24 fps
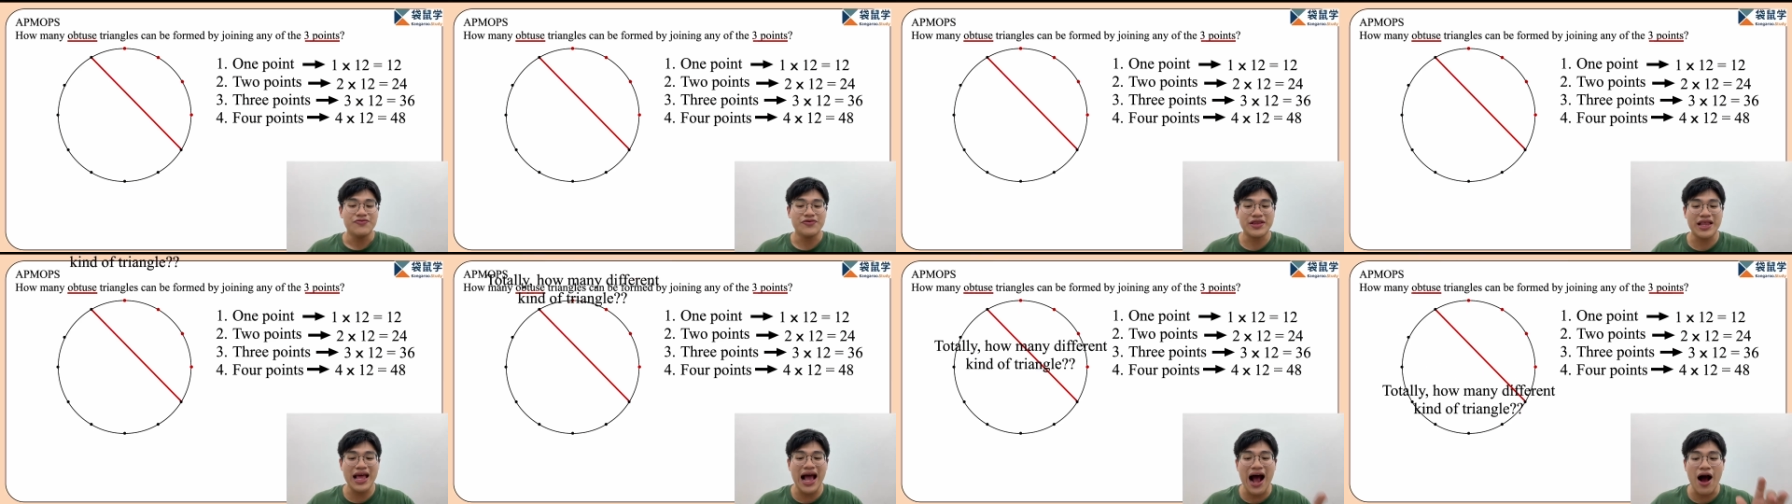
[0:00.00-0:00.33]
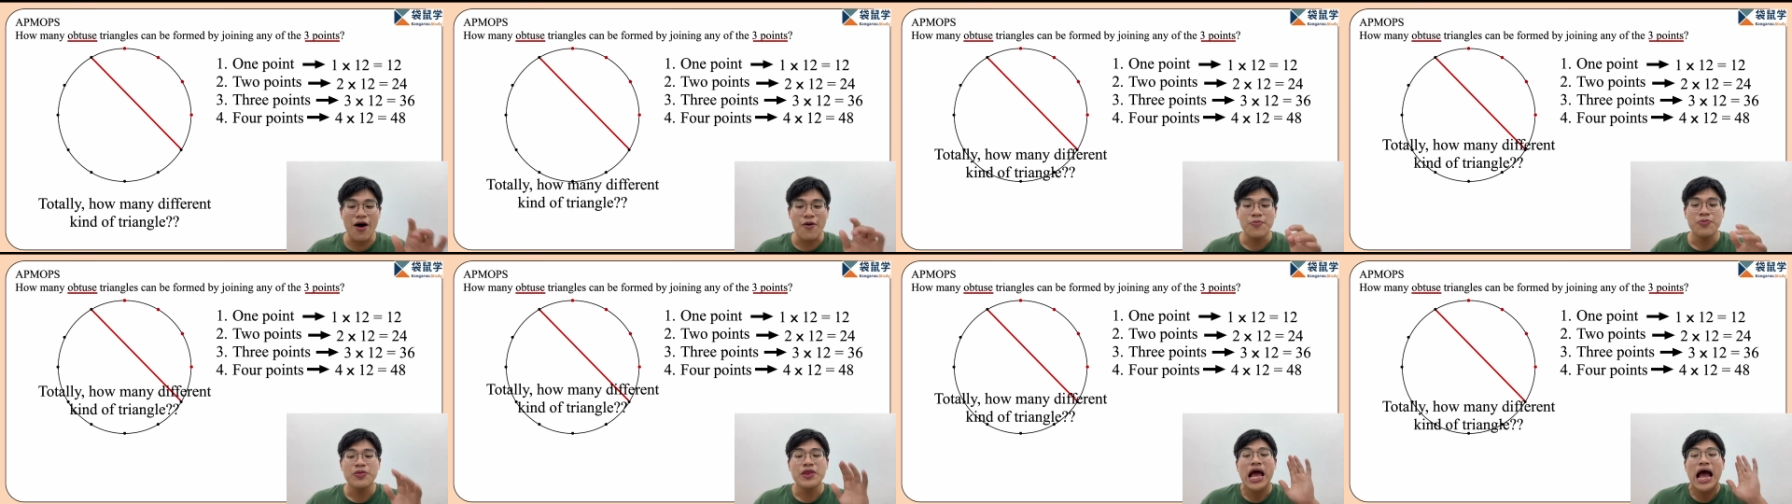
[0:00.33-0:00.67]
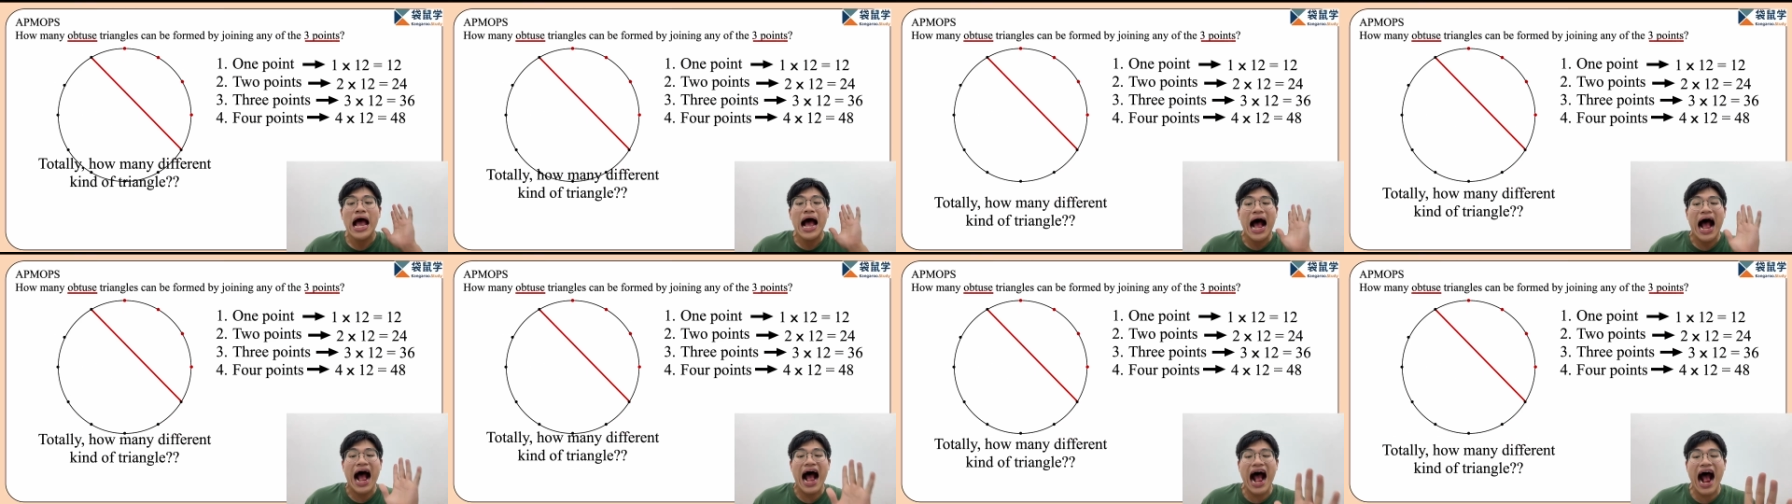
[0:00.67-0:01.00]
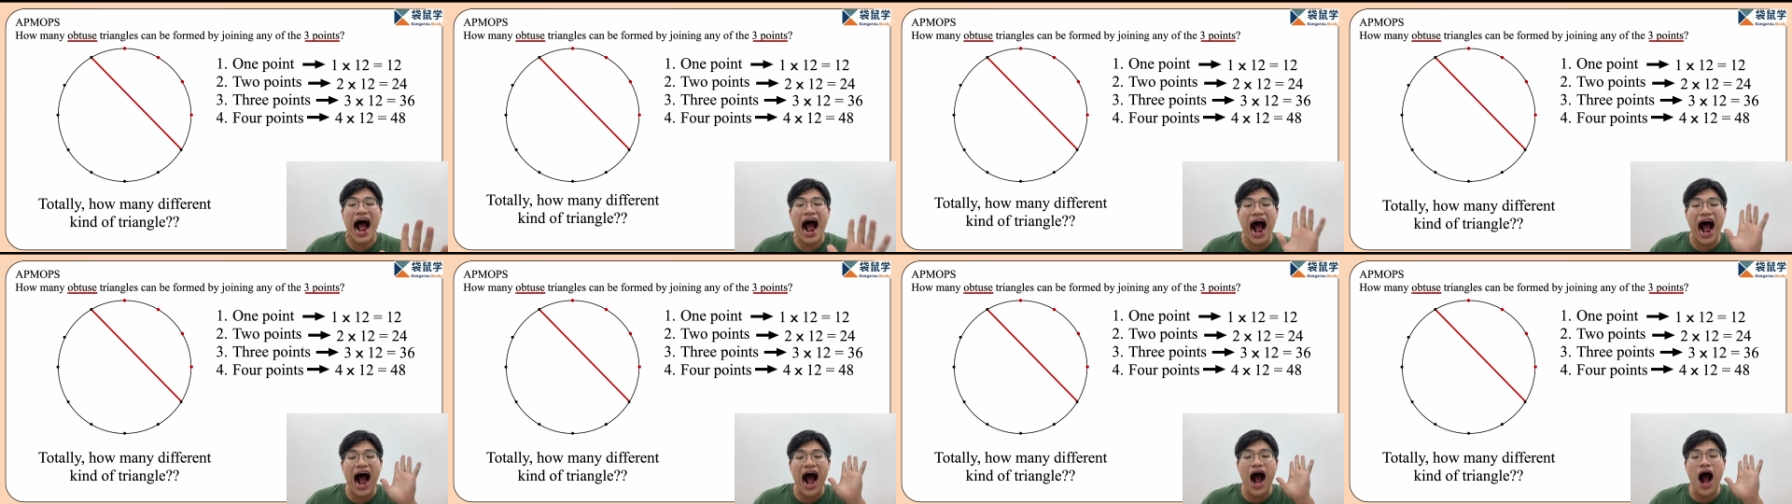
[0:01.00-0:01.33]
Now,
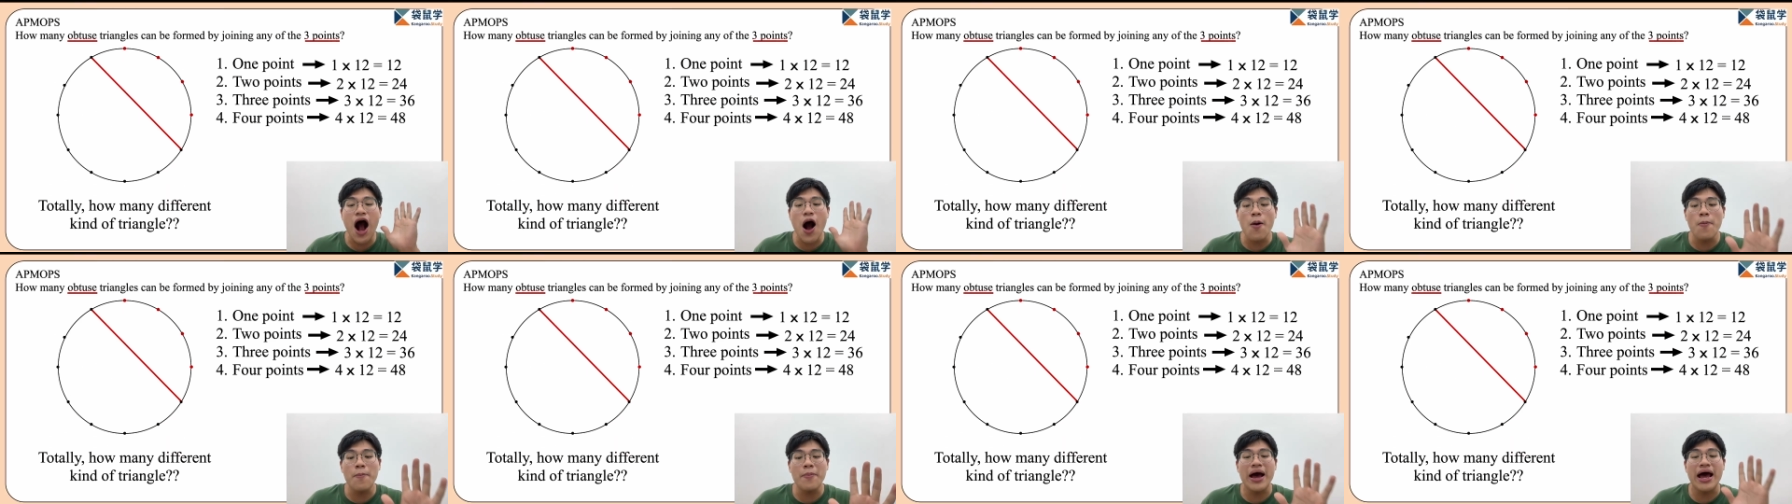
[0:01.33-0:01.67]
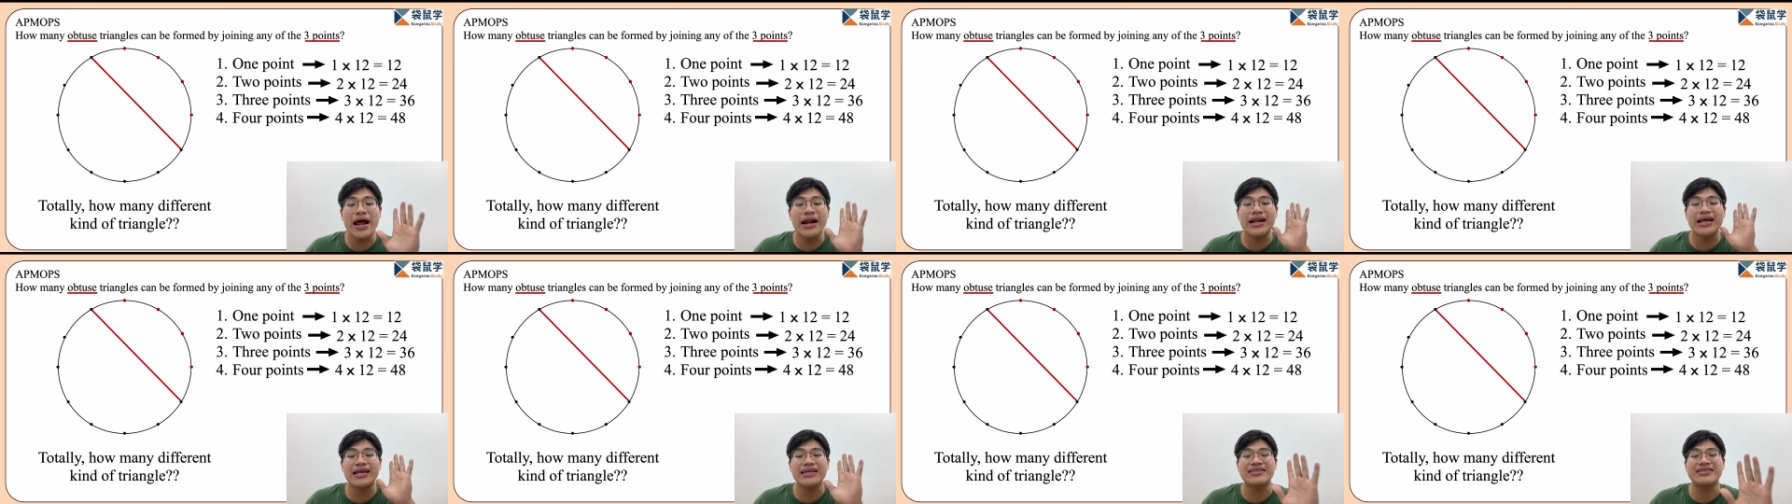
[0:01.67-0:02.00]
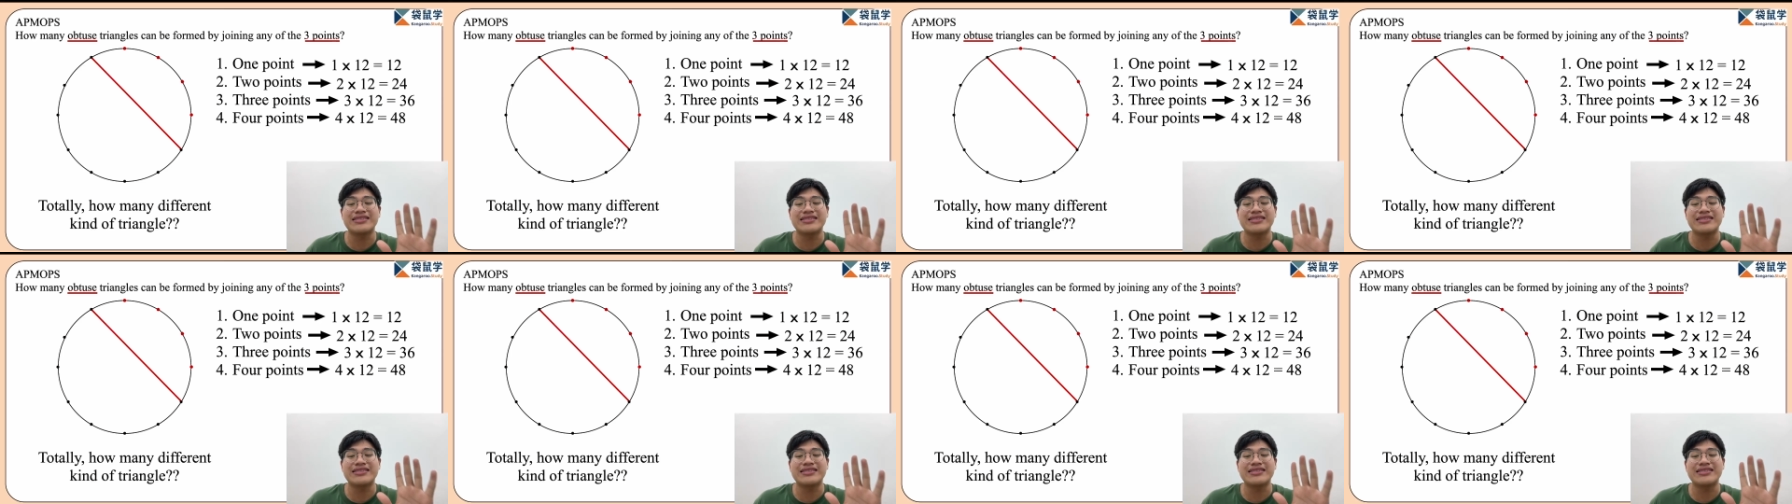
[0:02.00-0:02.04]
how many